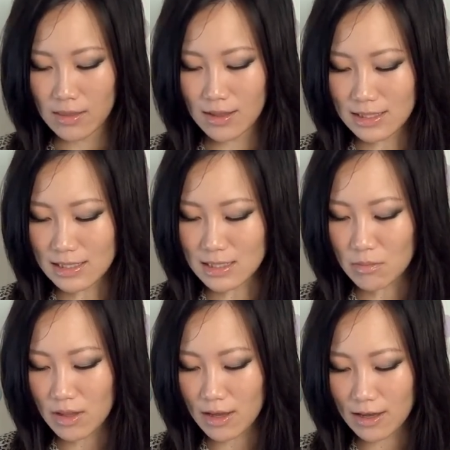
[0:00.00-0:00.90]
this is
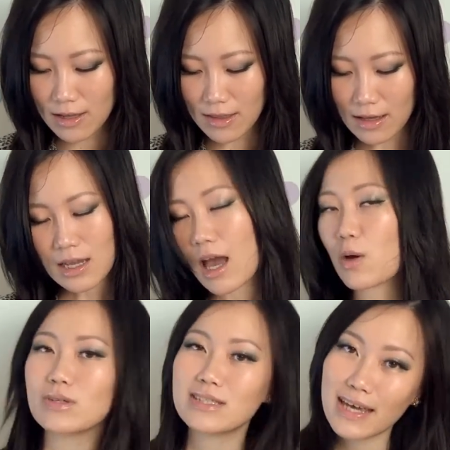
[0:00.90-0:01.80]
something that
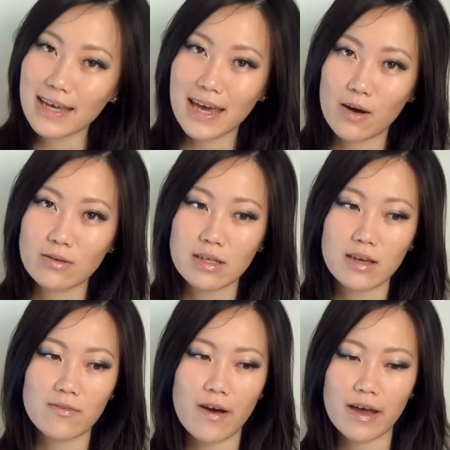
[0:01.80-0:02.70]
I would take out
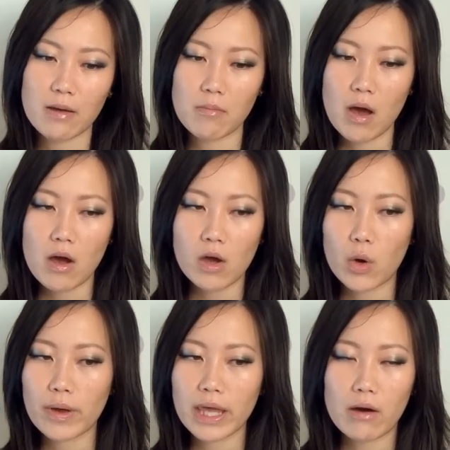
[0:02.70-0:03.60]
if I am
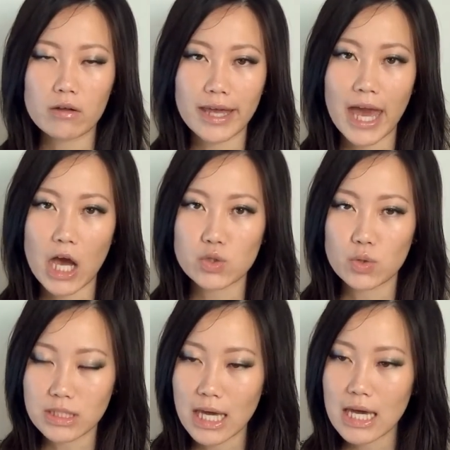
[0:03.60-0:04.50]
going out on a
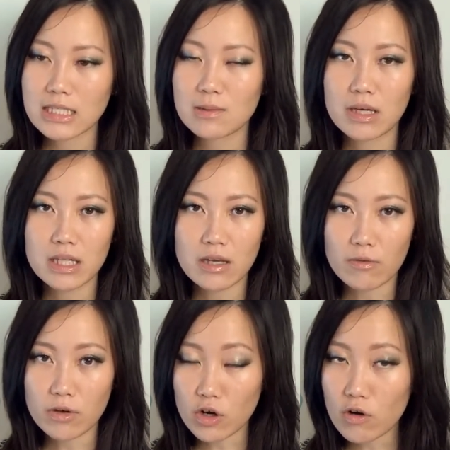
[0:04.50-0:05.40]
casual date,
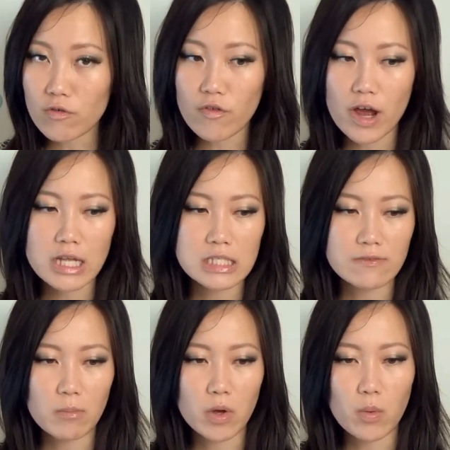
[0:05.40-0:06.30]
meeting girlfriends,
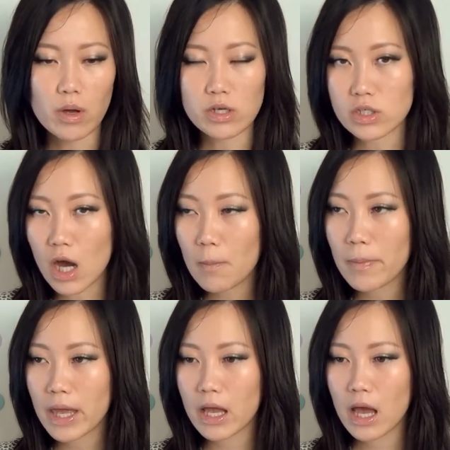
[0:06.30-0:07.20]
if I'm going
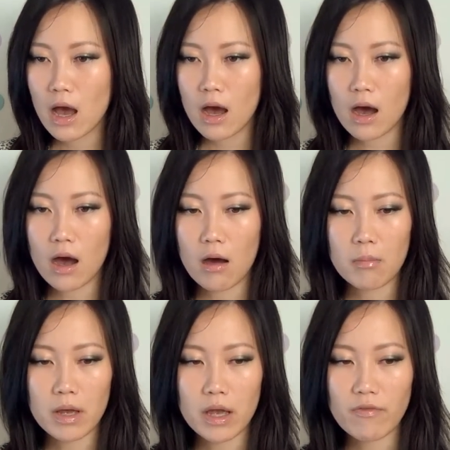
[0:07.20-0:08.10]
shopping.
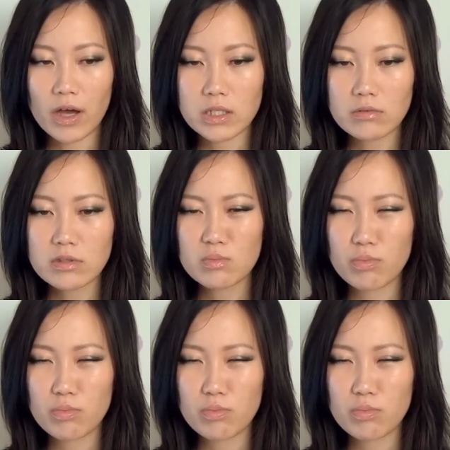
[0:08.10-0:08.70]
Um, if I don't need to